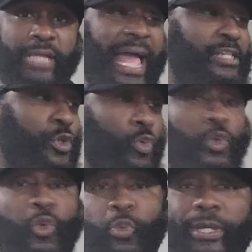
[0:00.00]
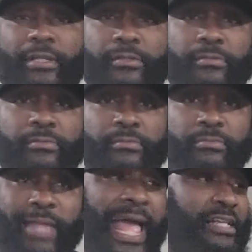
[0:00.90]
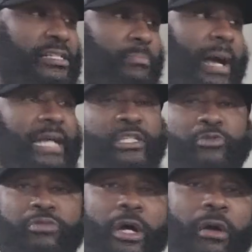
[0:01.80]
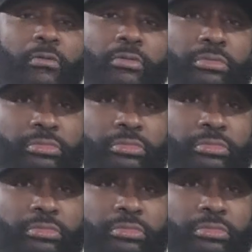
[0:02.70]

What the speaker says: Ask who you with. Ask somebody you know.